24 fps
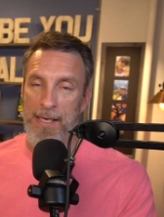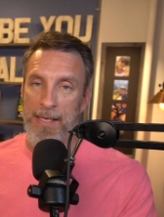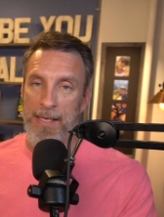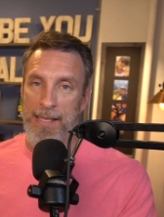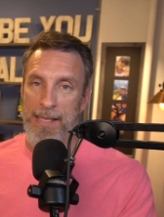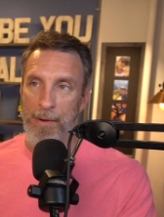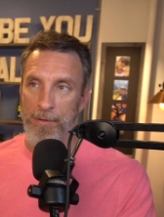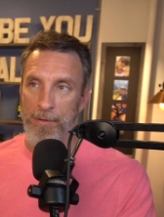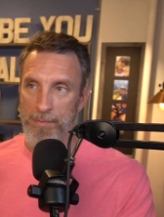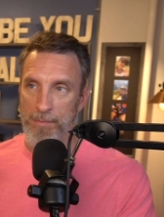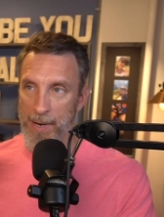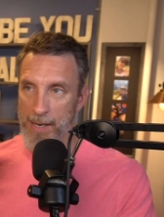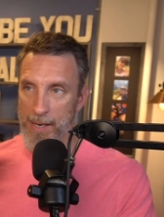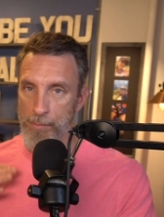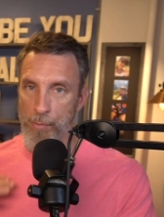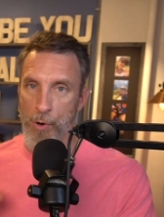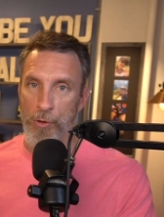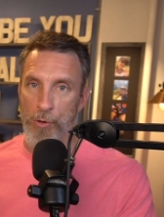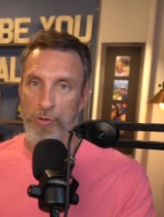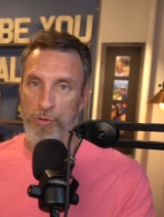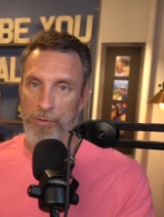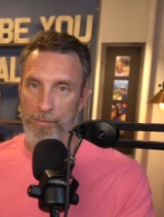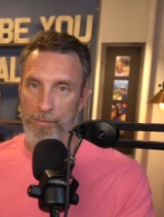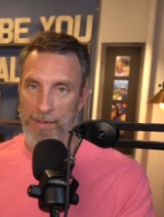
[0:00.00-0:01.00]
That was my
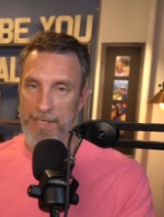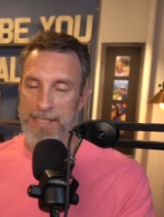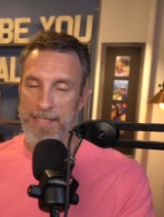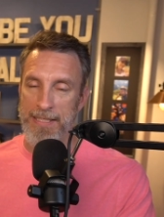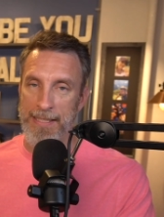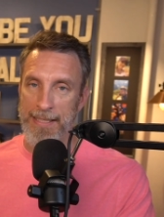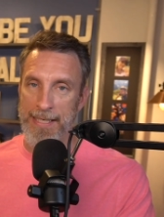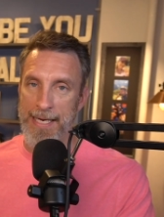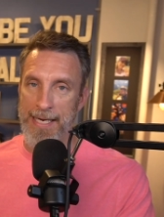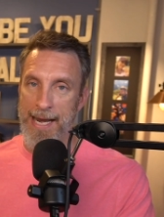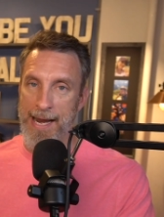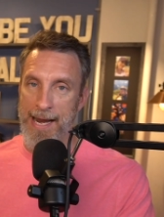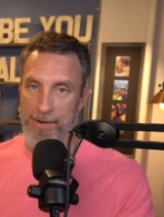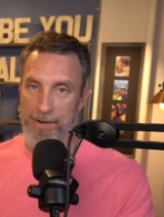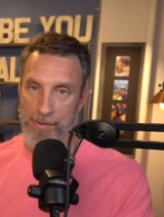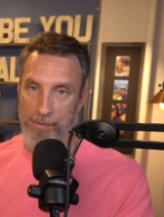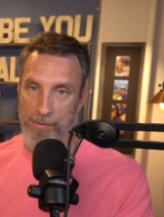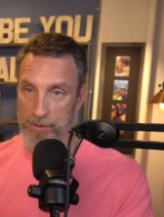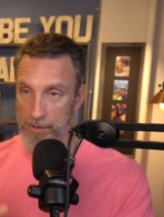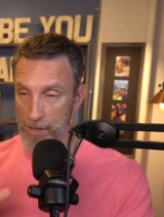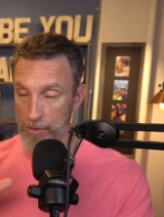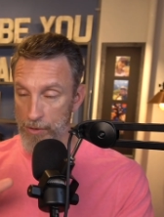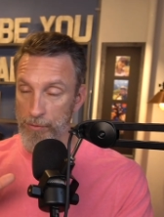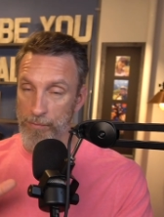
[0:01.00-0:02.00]
emotional reason to get out. There
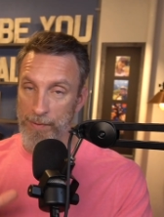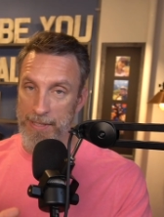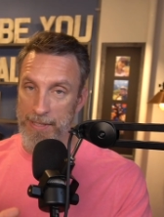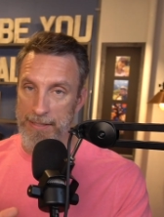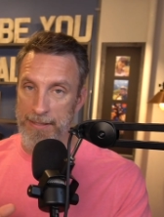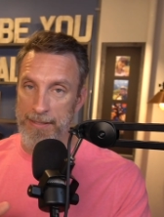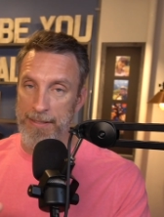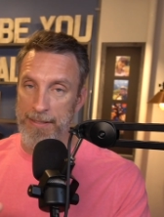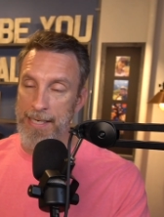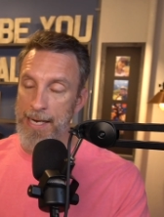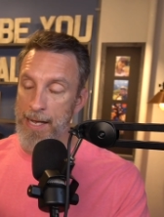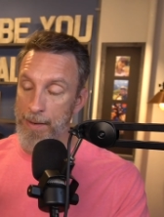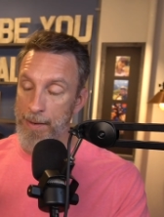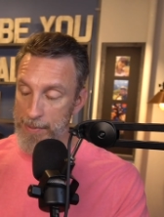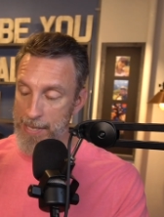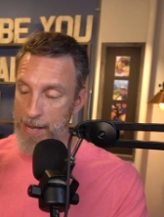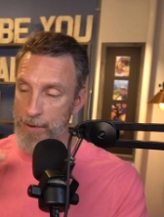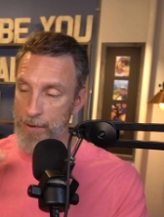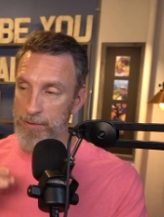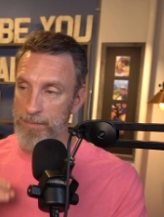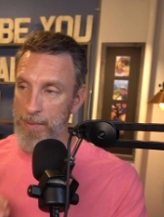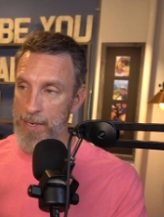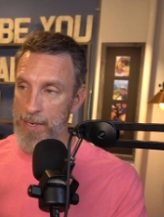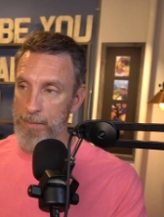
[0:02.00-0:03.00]
was other reasons to get out, but that
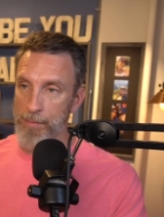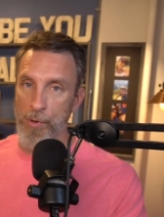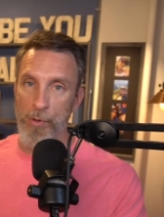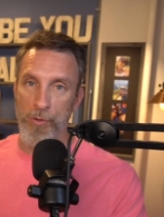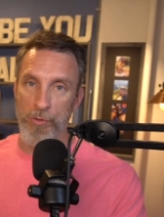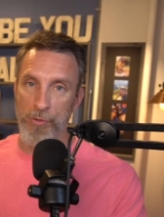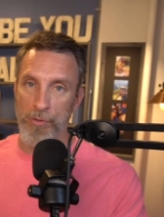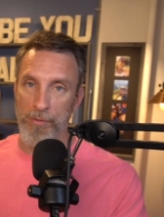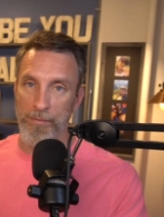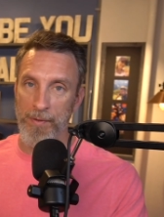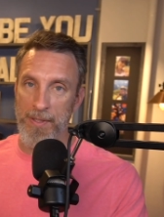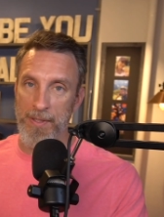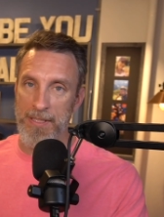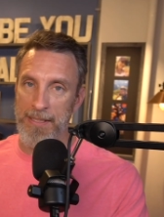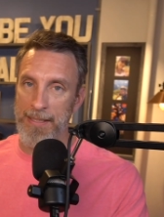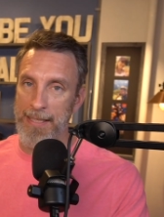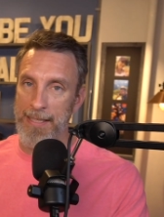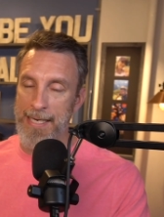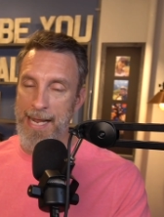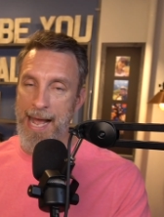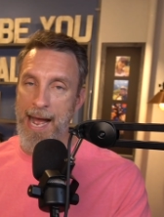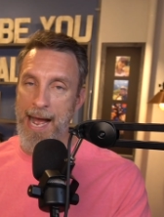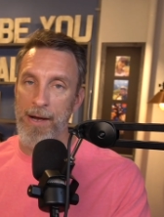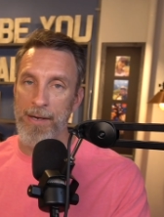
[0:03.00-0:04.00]
was my emotional reason to
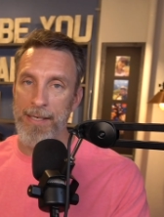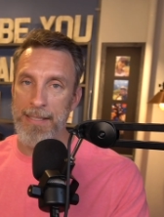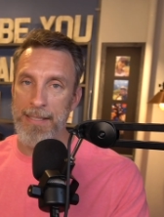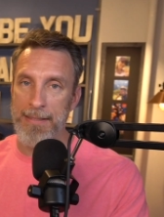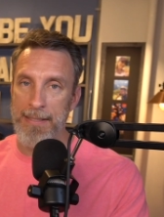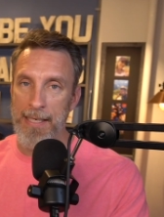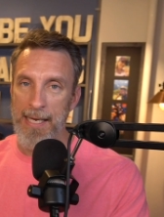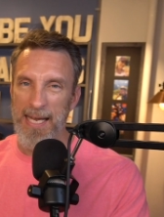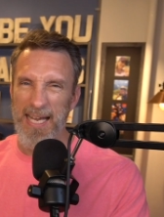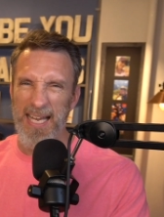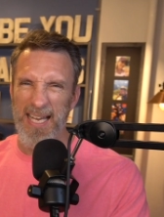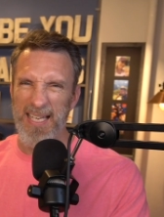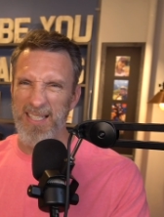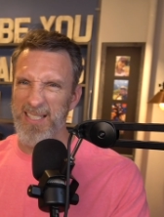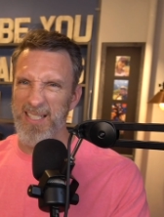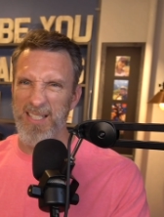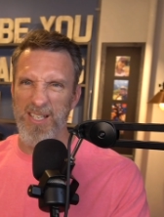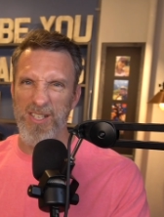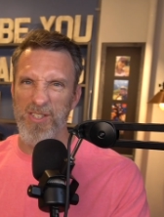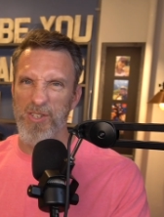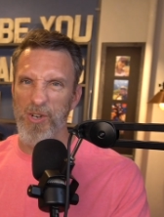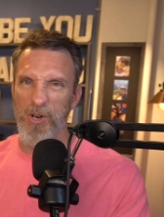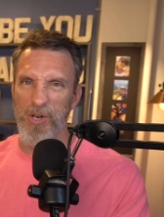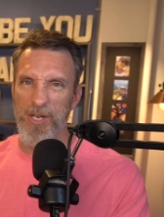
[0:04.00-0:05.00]
get out, is this
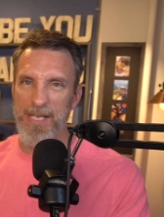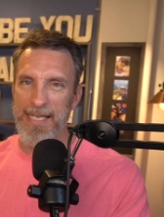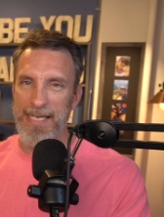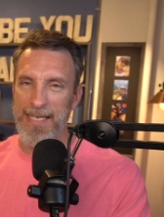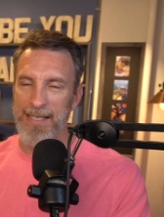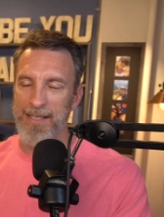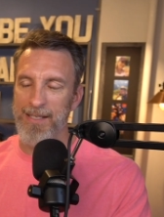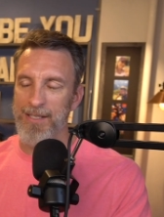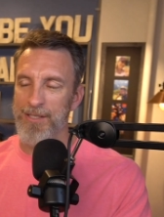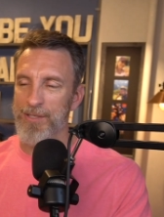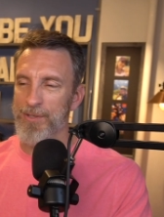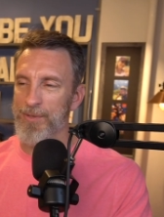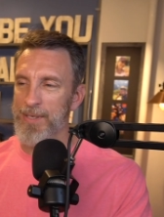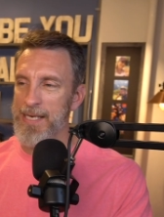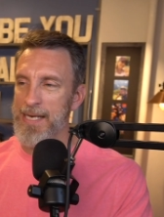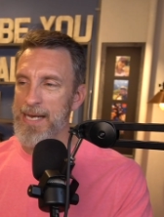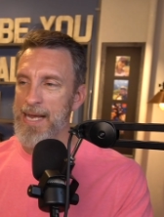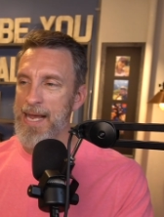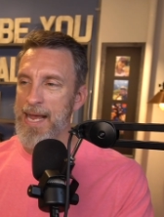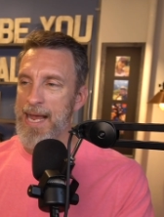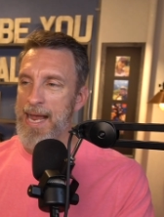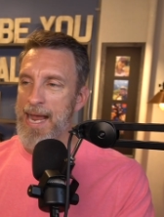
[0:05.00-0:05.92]
dirty industry.